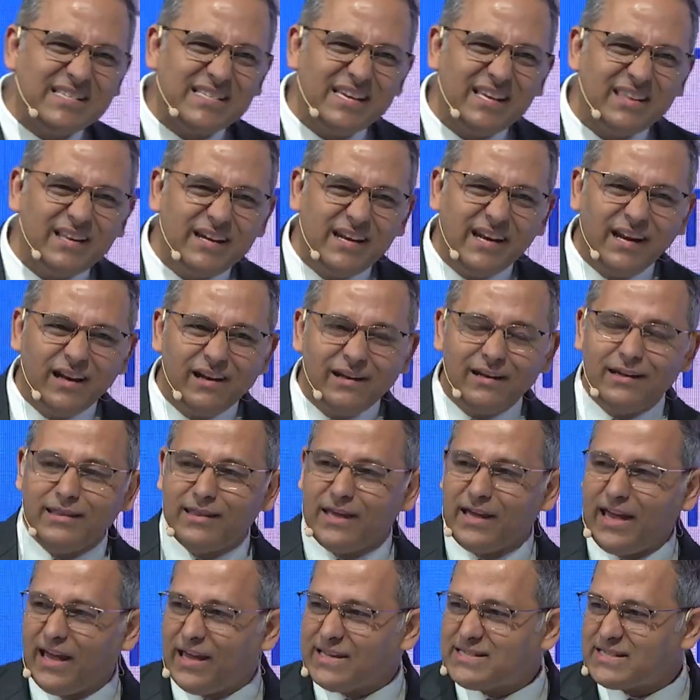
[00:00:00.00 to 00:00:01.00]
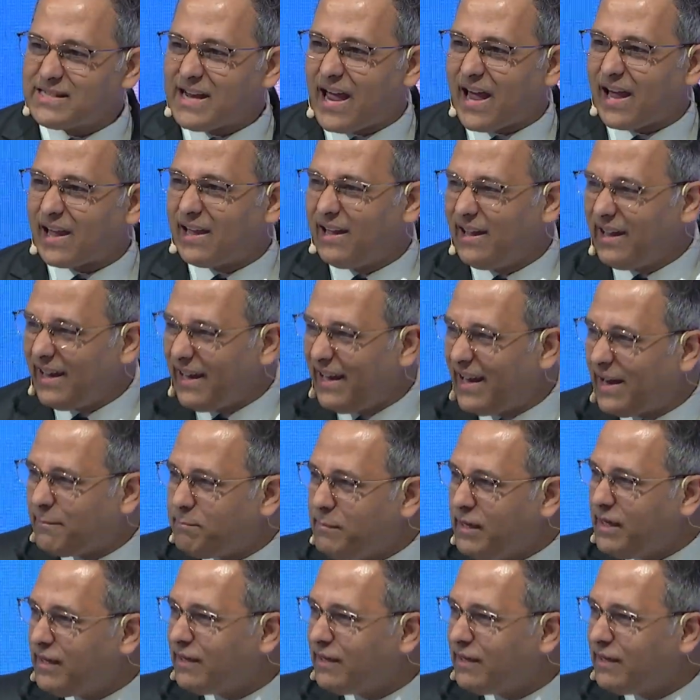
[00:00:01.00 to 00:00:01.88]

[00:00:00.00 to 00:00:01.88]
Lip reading: see the needle in the haystack. Let me